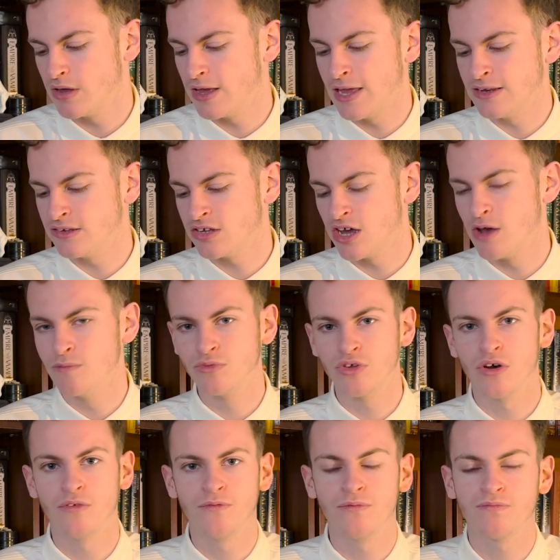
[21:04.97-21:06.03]
in terms
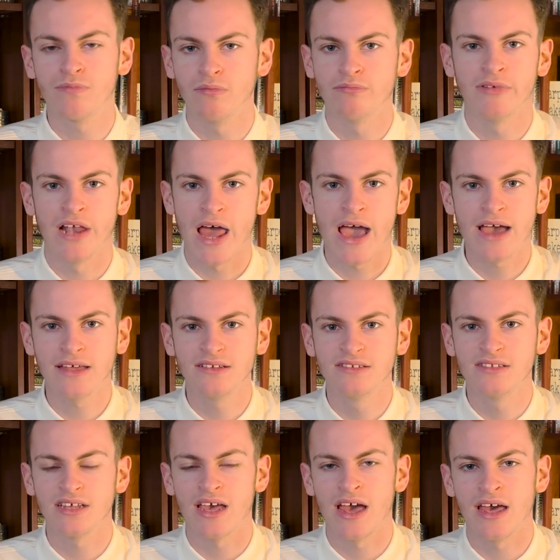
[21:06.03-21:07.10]
of
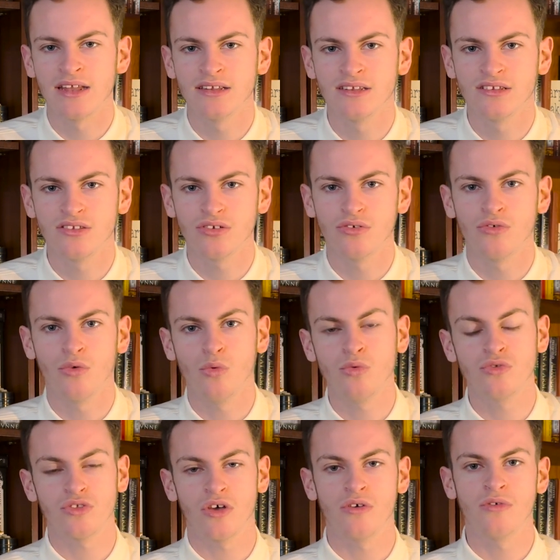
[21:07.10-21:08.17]
land and
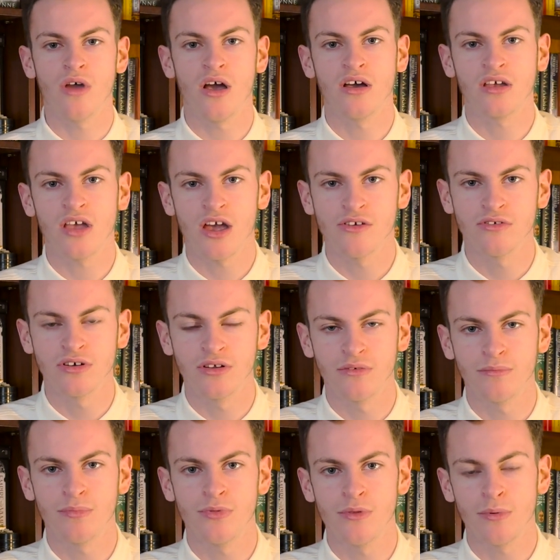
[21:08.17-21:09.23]
also
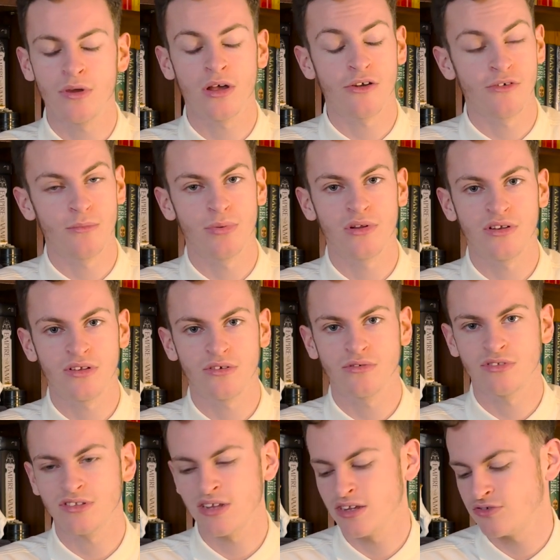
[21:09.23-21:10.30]
the current political
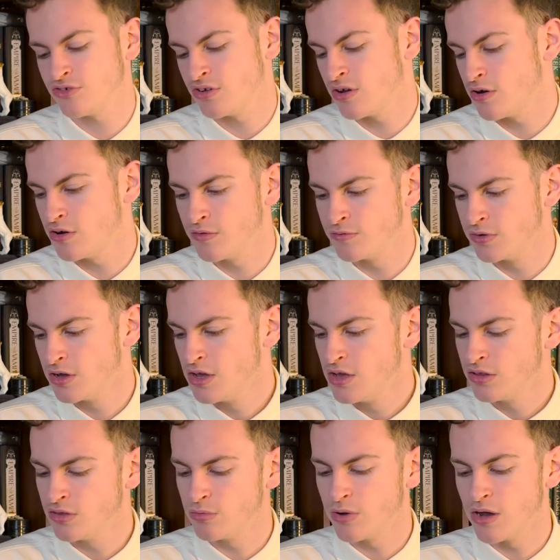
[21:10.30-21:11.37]
stature of
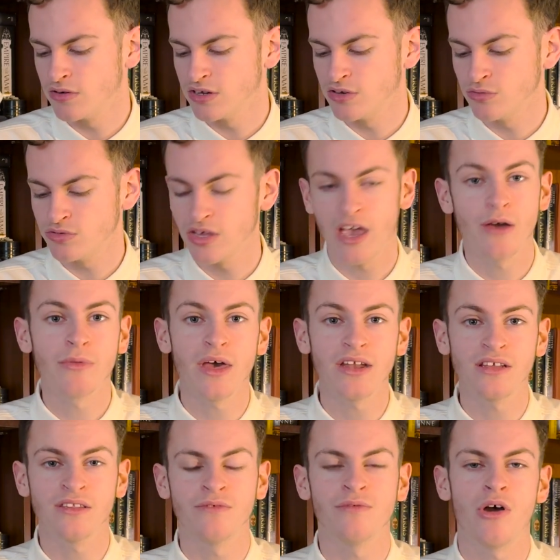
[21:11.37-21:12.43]
the world, and also how that
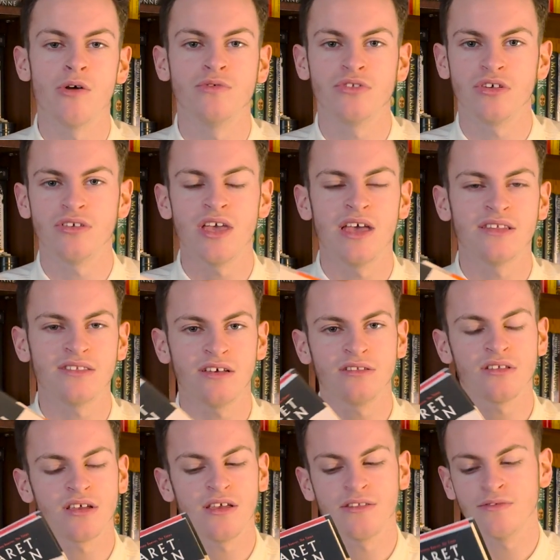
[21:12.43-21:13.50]
has evolved. So yeah, it sounds
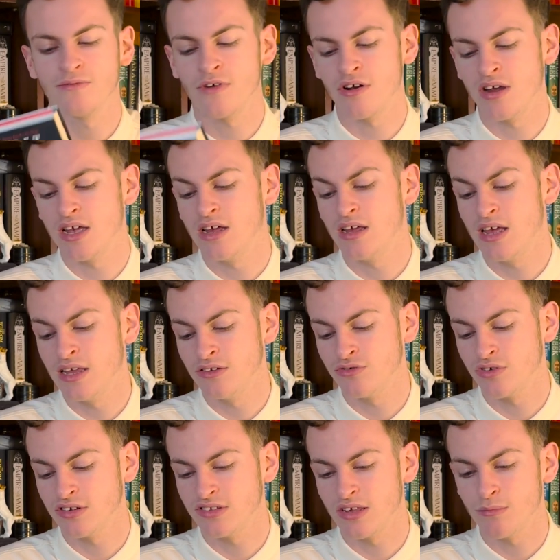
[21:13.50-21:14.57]
like it's a very
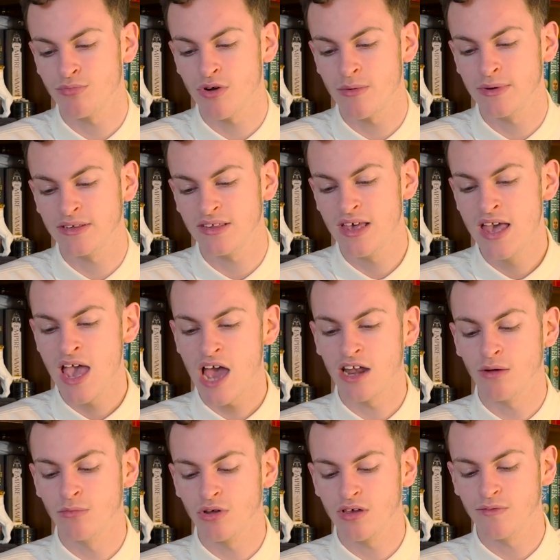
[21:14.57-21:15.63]
interesting premise, and
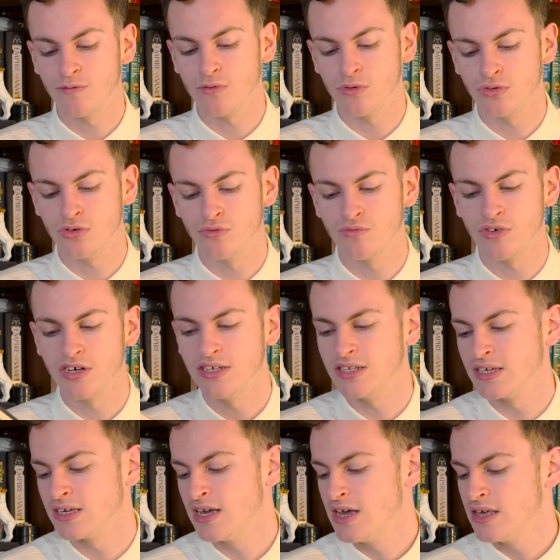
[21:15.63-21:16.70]
I'm looking forward to
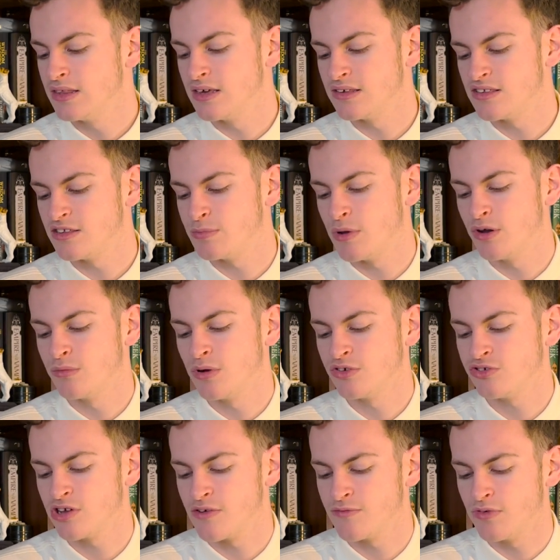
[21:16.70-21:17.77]
reading this. It's been on my
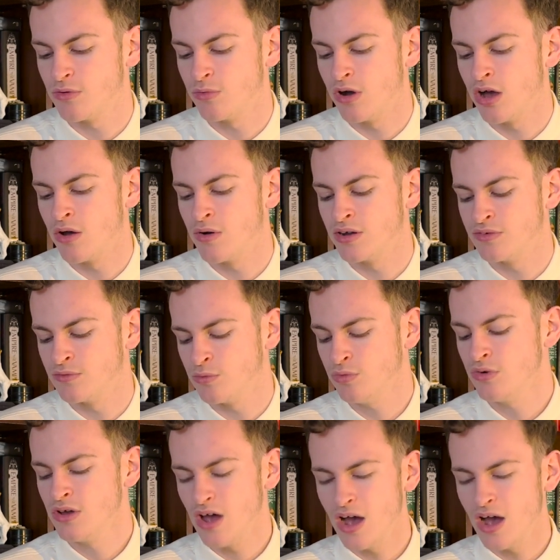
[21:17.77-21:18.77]
shelf for a while, and